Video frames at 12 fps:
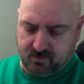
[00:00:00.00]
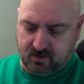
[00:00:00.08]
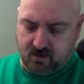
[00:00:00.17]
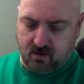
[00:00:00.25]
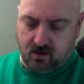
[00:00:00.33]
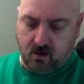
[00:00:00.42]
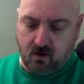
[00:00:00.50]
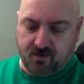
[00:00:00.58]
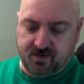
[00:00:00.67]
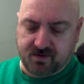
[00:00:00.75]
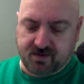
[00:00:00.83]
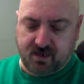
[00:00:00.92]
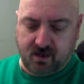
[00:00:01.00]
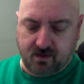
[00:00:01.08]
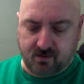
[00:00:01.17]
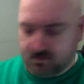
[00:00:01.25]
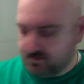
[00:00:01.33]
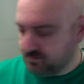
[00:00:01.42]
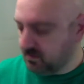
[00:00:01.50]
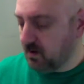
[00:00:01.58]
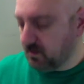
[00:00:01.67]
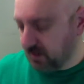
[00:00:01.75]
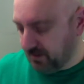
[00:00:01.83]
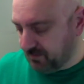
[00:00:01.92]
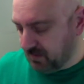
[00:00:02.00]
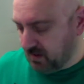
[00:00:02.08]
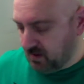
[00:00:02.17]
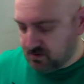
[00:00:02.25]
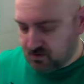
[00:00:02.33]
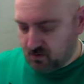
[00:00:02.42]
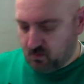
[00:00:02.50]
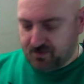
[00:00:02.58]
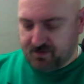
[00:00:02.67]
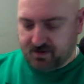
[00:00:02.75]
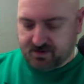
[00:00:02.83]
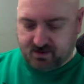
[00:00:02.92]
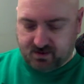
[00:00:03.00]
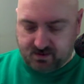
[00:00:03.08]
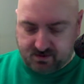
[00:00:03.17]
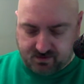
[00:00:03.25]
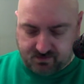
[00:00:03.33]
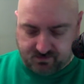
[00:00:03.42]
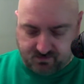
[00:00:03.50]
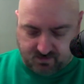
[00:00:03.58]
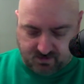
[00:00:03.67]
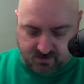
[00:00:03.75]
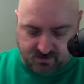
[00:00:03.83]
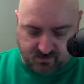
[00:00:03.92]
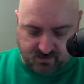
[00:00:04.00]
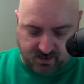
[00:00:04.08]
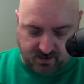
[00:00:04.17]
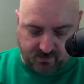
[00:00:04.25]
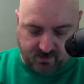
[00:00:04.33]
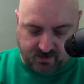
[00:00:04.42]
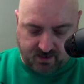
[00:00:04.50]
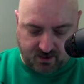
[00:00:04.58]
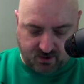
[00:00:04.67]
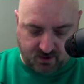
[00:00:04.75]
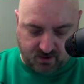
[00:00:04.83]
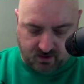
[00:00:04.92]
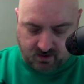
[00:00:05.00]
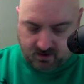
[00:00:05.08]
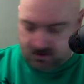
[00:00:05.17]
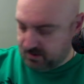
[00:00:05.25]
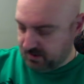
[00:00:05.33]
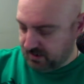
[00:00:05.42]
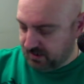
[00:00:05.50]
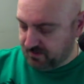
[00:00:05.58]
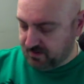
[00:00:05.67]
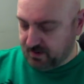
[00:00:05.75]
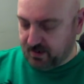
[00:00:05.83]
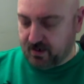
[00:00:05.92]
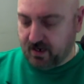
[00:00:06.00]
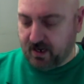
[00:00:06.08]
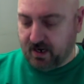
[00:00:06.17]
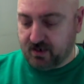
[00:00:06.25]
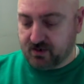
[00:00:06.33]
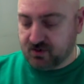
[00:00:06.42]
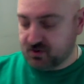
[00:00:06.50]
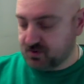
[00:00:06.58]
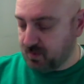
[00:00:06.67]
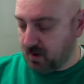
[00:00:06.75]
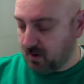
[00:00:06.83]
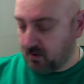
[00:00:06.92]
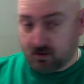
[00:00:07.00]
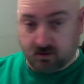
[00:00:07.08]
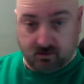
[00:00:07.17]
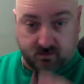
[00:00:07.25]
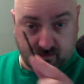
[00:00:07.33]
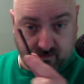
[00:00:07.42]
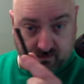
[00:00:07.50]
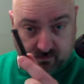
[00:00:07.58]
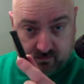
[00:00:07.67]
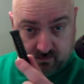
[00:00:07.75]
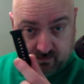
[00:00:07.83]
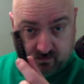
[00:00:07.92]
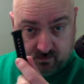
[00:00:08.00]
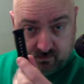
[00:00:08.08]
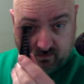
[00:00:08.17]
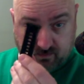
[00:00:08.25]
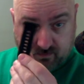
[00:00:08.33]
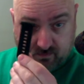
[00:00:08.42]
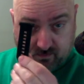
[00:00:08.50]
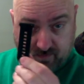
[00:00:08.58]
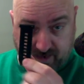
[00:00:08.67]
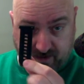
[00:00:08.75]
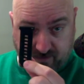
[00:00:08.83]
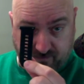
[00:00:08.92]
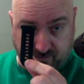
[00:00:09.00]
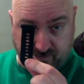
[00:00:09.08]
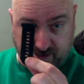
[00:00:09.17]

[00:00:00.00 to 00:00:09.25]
Oh, this is the other. Okay. So what this is some documentation, and then a smaller band if you've got a